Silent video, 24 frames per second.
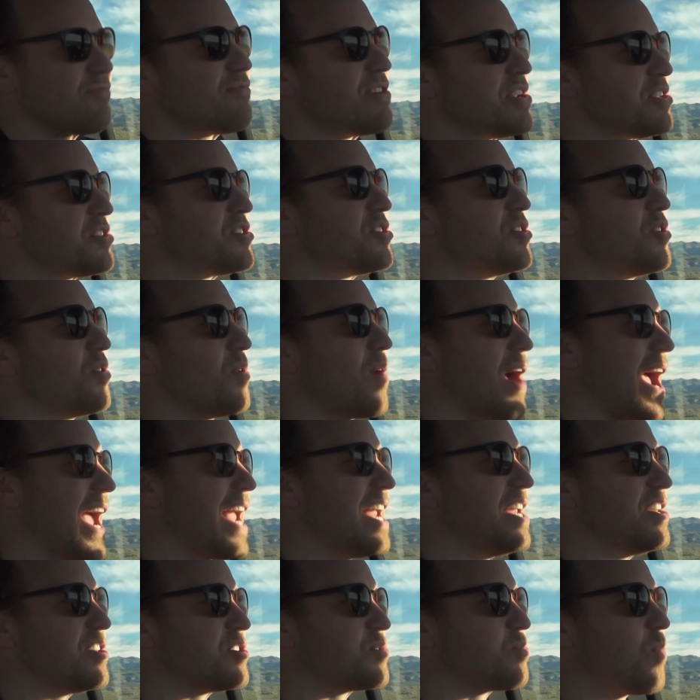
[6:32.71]
original
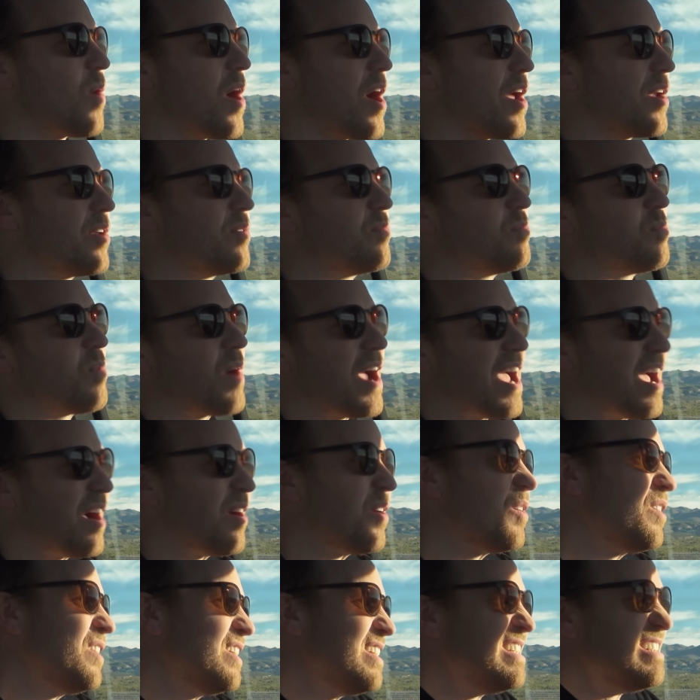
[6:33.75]
H1,
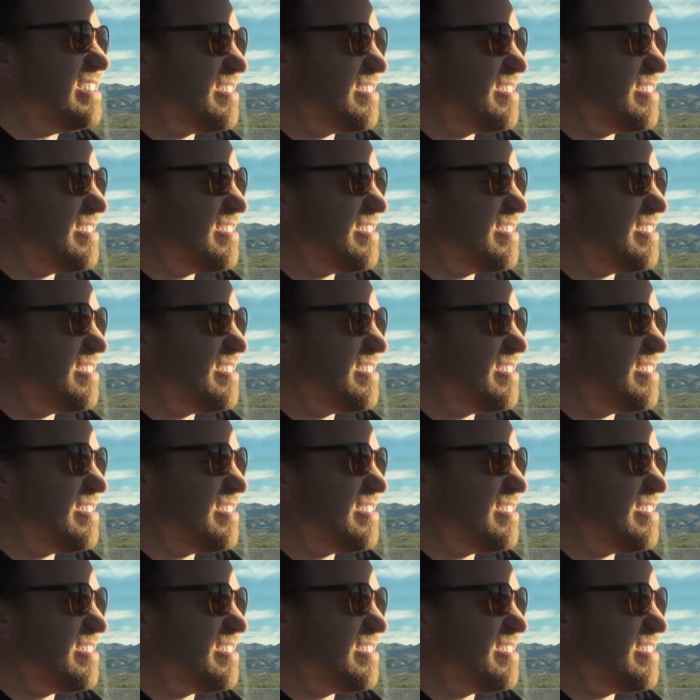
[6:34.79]
well,